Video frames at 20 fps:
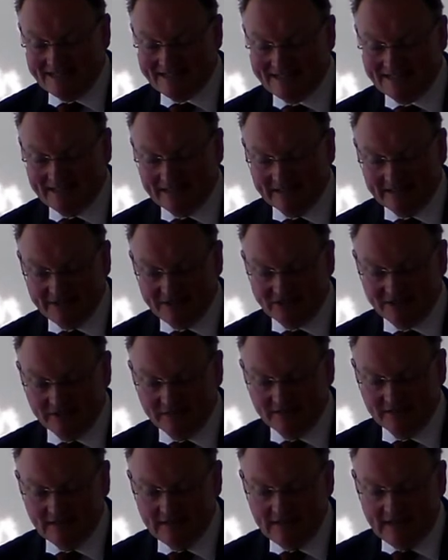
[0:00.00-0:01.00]
data
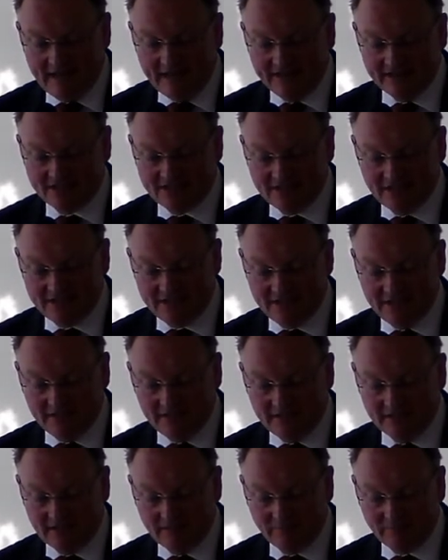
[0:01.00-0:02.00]
collection and
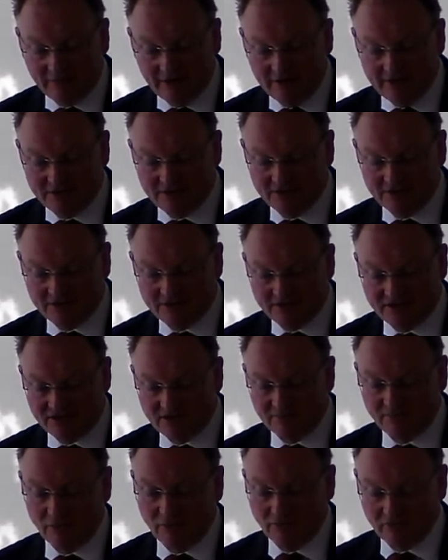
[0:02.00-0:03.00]
assessing approaches
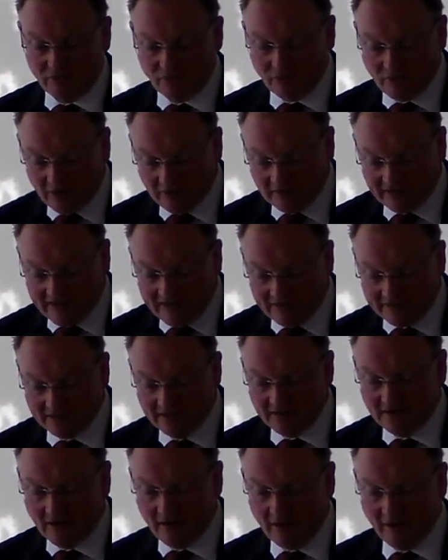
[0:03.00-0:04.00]
to support the
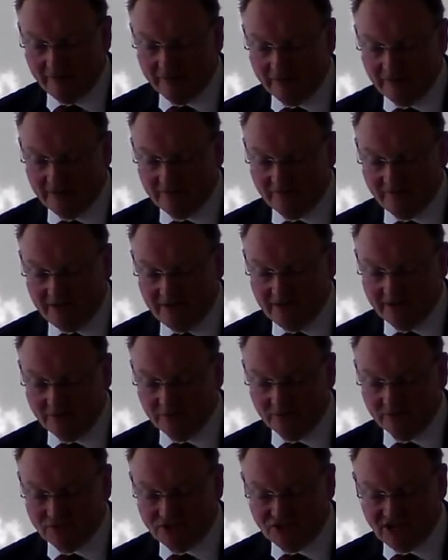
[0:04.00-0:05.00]
rollout of
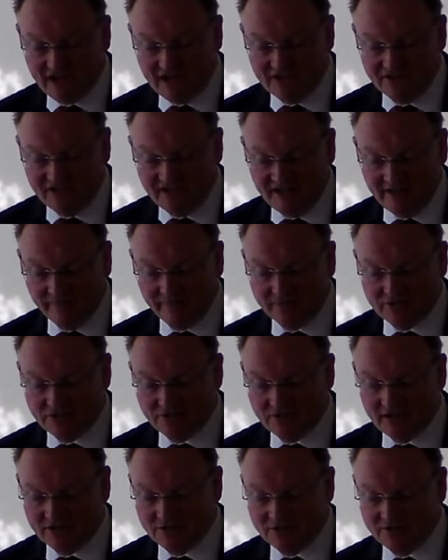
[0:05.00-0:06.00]
vehicle charging
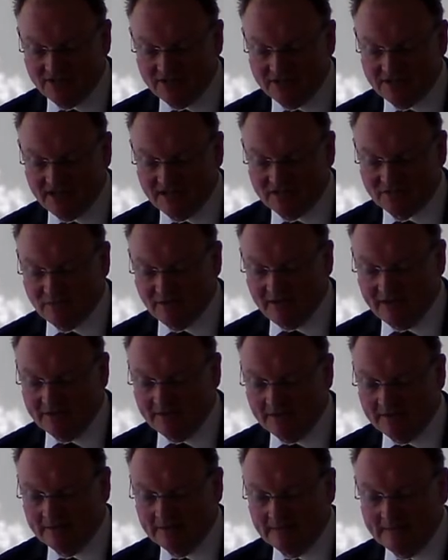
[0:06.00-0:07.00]
infrastructure in
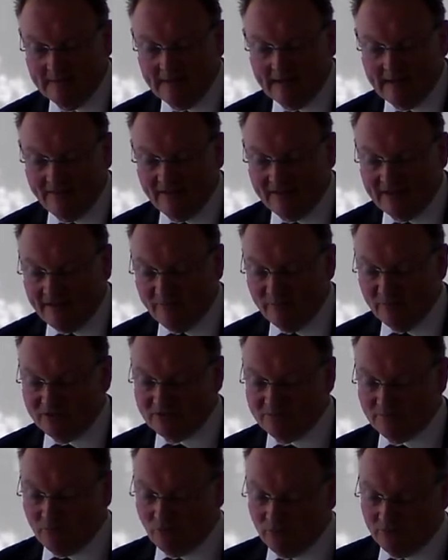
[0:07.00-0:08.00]
Tasmania. And the
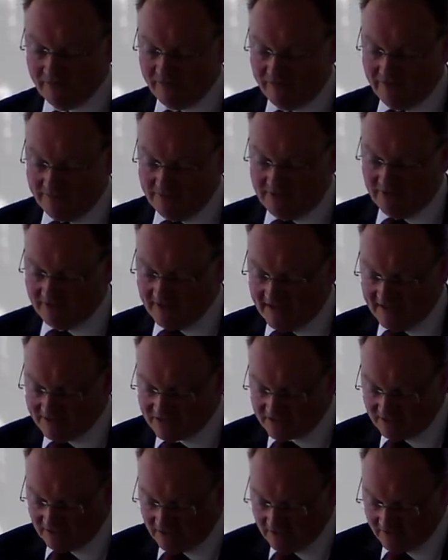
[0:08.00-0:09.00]
government's put
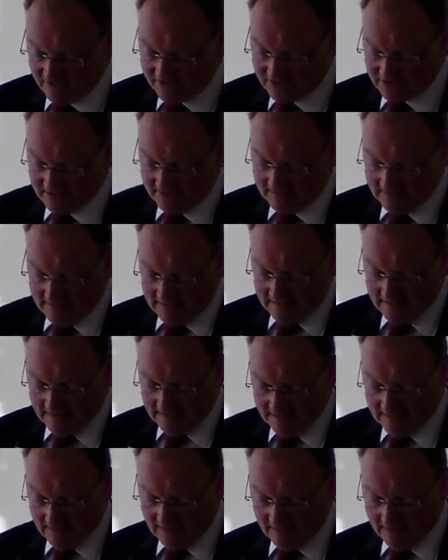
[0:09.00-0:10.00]
$50,000
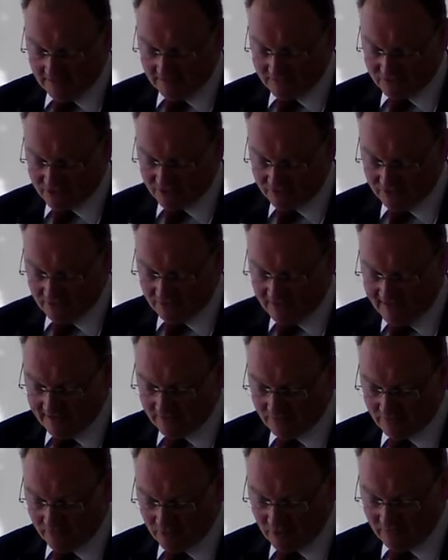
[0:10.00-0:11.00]
uh, to
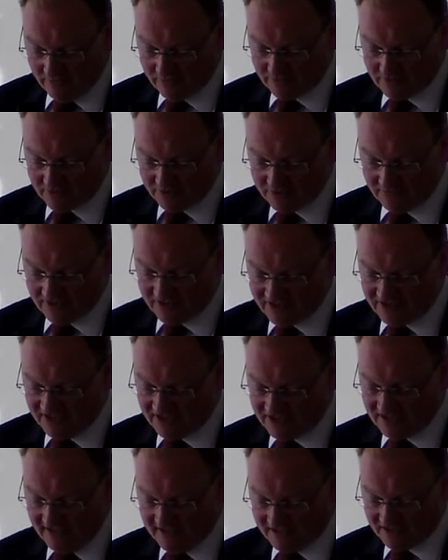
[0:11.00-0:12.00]
that group to
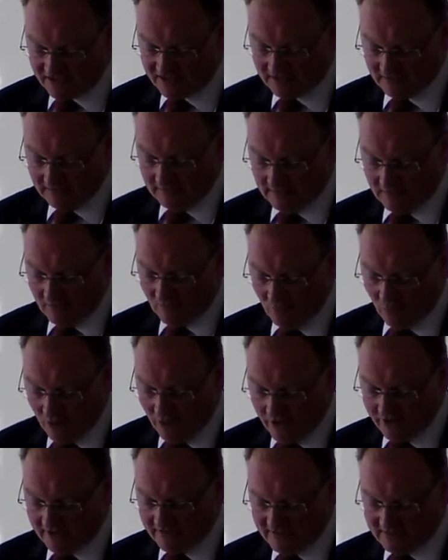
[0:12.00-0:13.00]
assist its
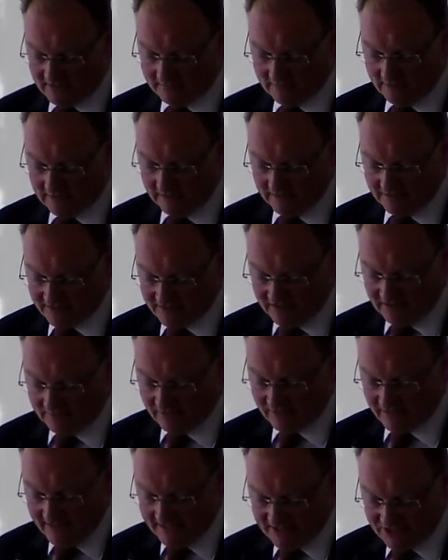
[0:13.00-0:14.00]
work and
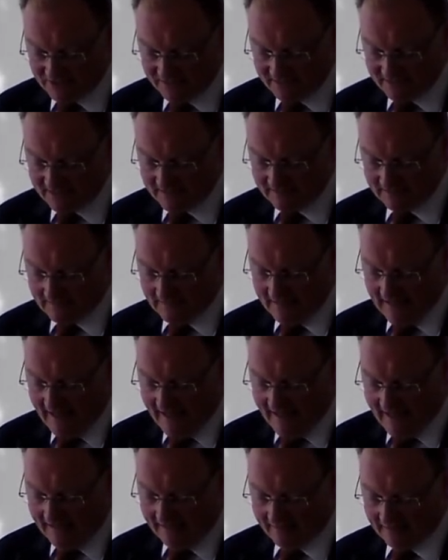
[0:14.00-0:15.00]
deliberations,
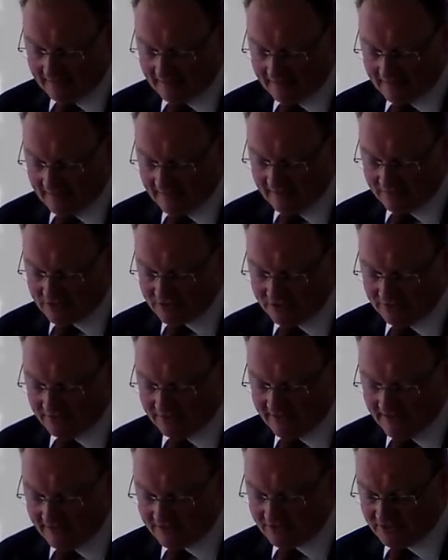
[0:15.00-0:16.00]
and uh,
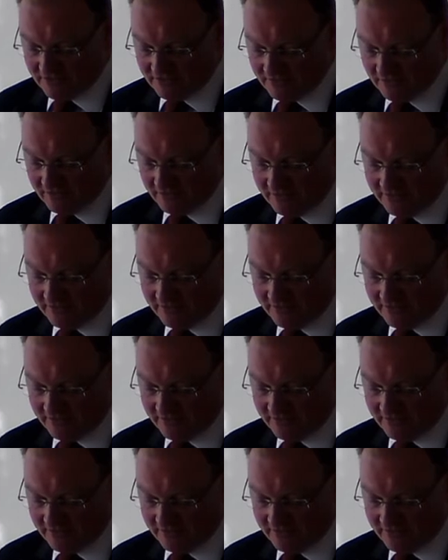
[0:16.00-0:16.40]
$2,000,